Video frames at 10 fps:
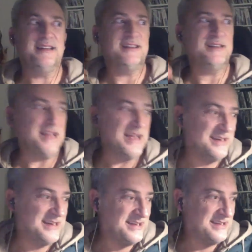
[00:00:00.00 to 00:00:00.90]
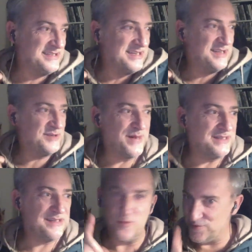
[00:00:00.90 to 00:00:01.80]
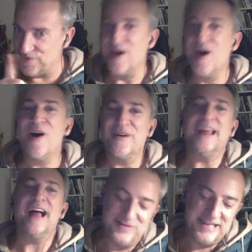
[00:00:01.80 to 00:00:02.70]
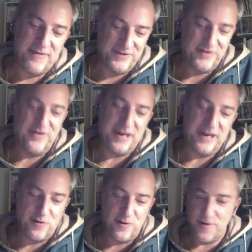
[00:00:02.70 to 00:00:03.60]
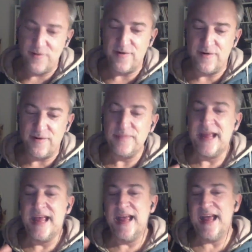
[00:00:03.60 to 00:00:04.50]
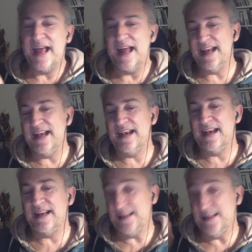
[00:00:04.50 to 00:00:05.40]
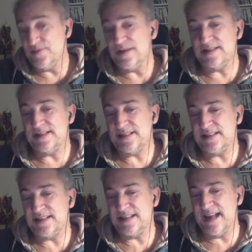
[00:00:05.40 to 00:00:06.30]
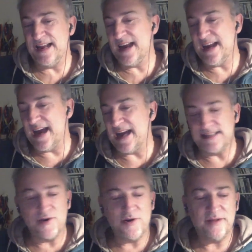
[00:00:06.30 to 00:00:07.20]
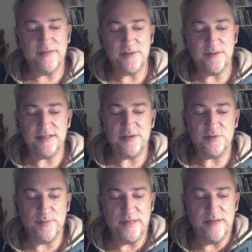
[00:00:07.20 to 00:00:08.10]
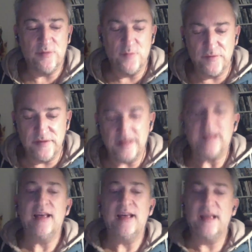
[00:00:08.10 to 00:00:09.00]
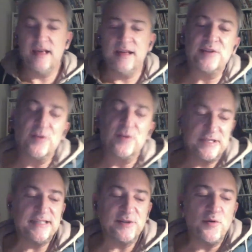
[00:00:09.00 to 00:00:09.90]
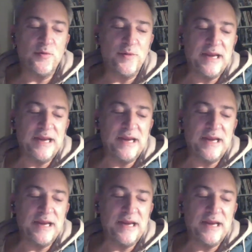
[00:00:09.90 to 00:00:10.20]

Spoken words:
And I say to myself, "Oh, you, okay." And the day after, I called her, and I asked her if she wanted to be in the movie.